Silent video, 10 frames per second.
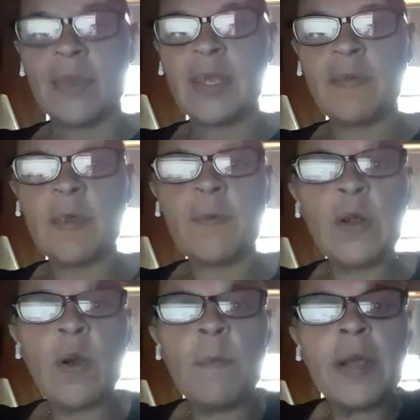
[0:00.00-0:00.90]
give this
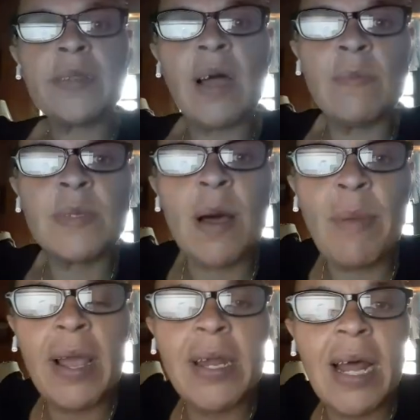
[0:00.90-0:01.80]
video a big thumbs up
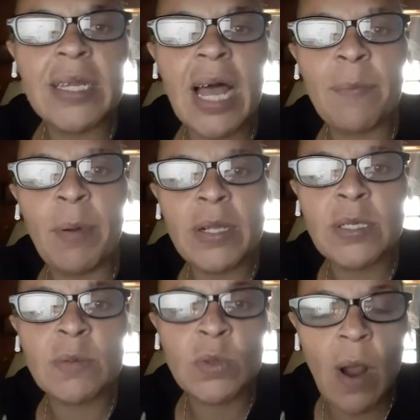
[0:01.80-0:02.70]
by hitting that like button.
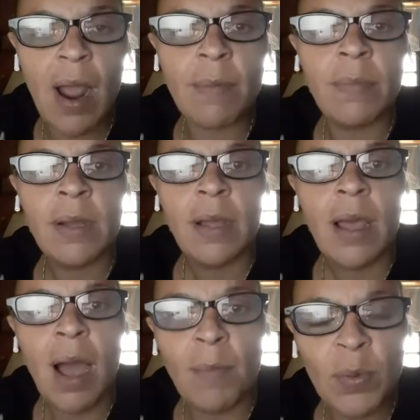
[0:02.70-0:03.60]
Subscribe.
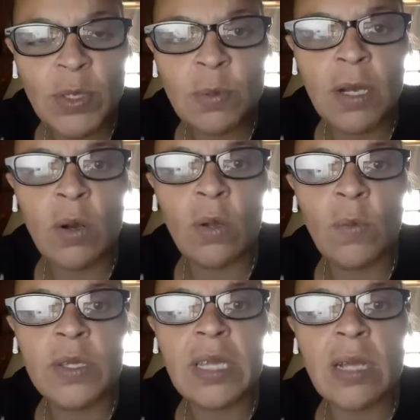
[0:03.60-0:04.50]
Help me reach my goal
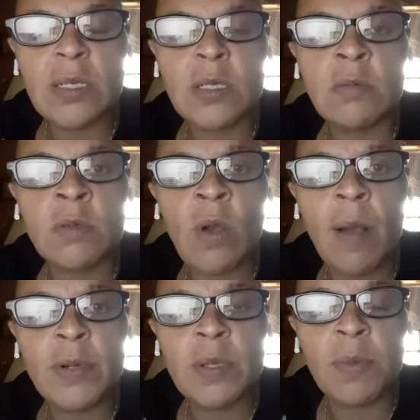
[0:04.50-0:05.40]
of 1,000
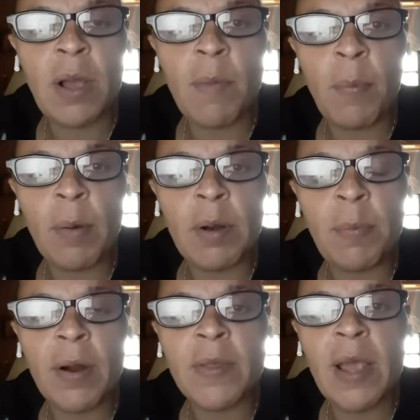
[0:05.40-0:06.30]
subscribers and become a permanent
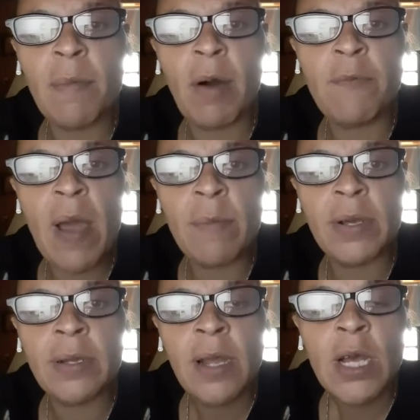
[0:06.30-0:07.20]
part of the ML
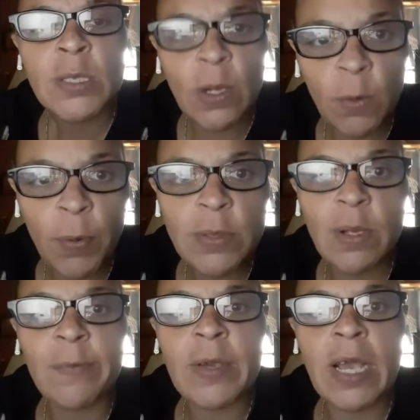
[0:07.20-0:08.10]
family. Turn your post
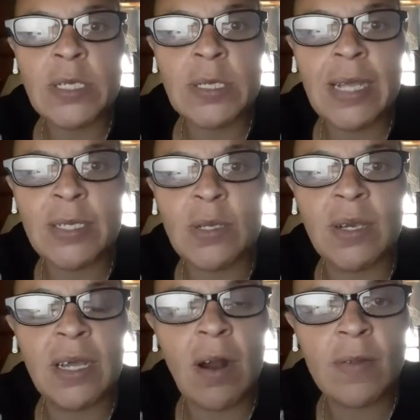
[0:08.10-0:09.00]
notifications on so you
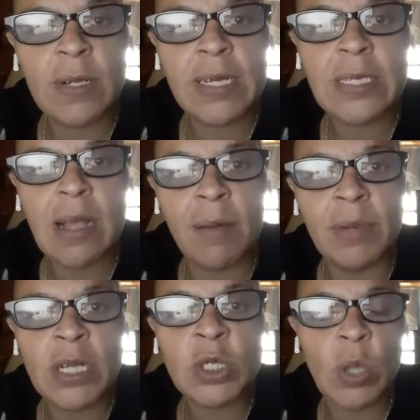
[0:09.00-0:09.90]
can get all the latest
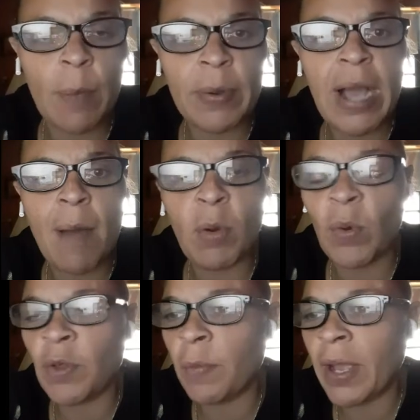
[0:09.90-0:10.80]
updates. Drop a comment,
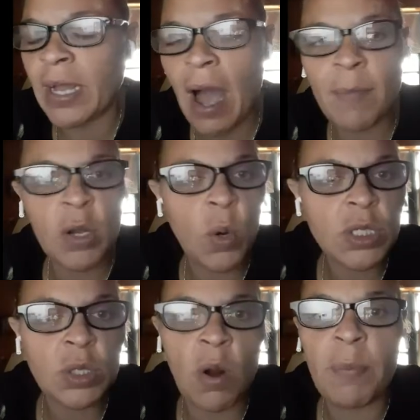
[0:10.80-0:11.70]
whether it be a comment,
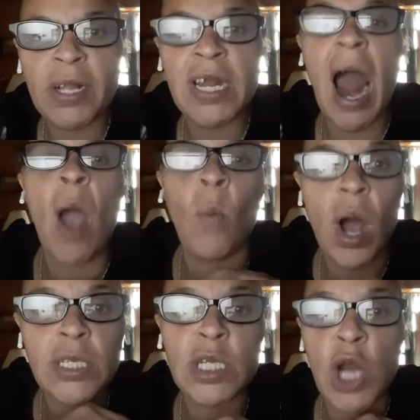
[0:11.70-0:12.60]
question, or opinion. I
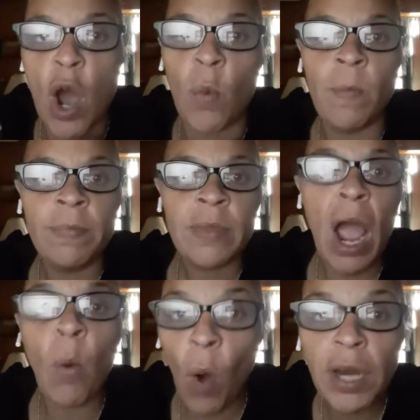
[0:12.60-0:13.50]
want to know.
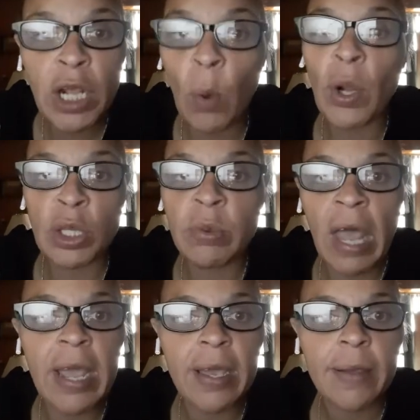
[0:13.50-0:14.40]
I want to hear what you
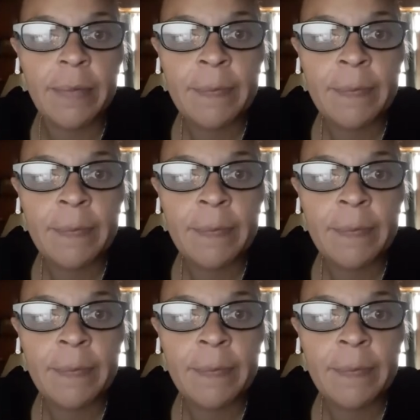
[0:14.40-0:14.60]
think.